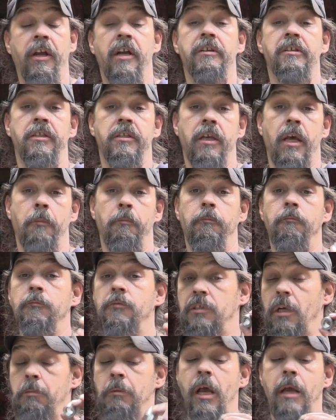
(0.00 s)
here's a tip.
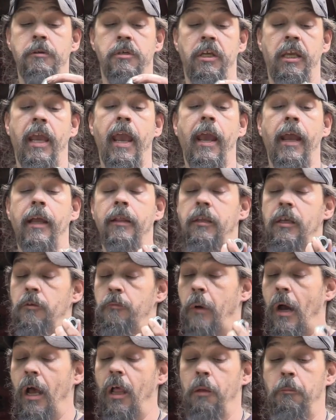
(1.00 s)
Sometimes you can't get these
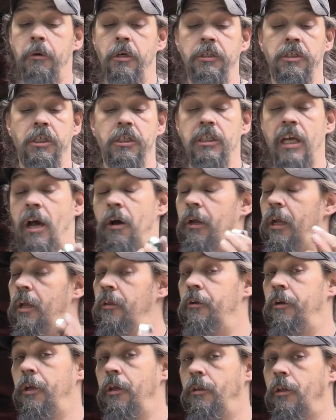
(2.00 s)
pilot bushings out.
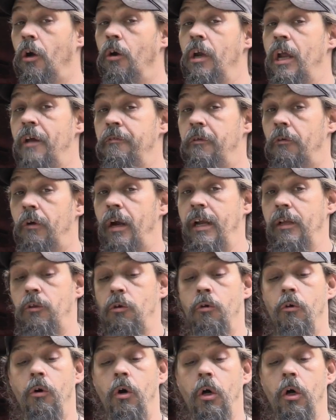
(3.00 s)
Either you don't have the right
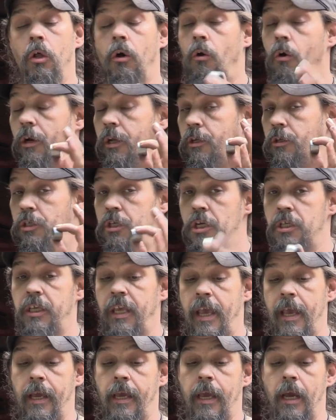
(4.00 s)
tool or you just
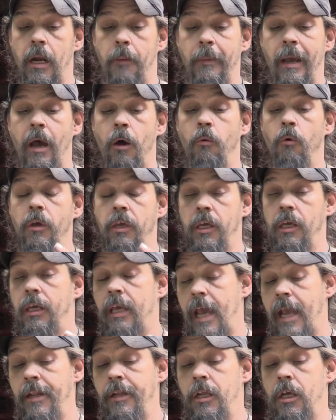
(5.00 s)
can't get them out. What you
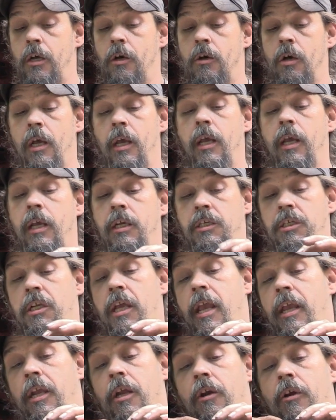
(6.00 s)
can do is you
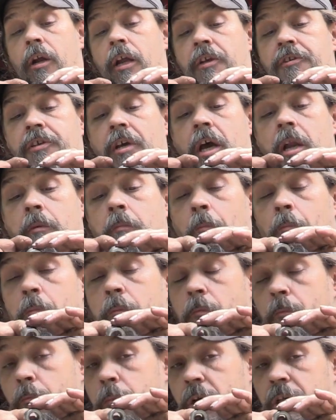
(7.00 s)
take your grease gun,
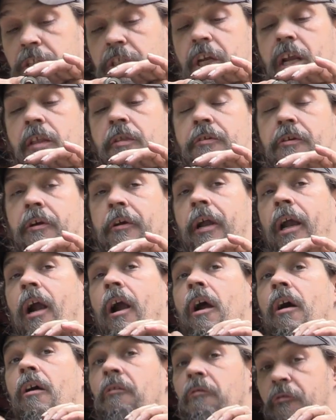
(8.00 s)
push it in through here,
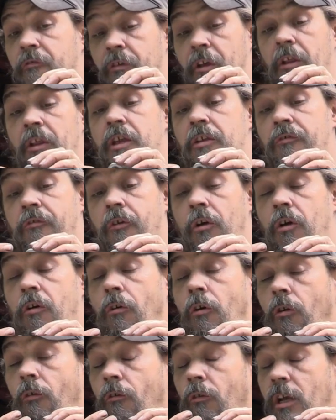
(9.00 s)
fill this full,
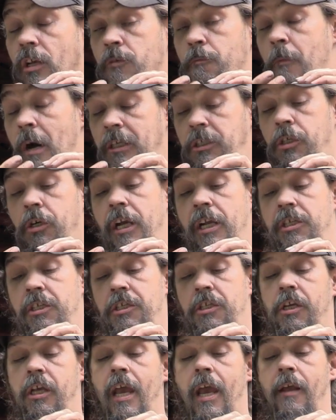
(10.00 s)
as much grease
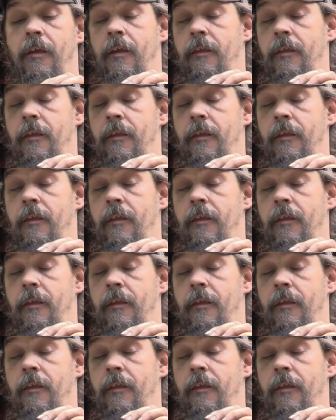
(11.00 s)
as you can,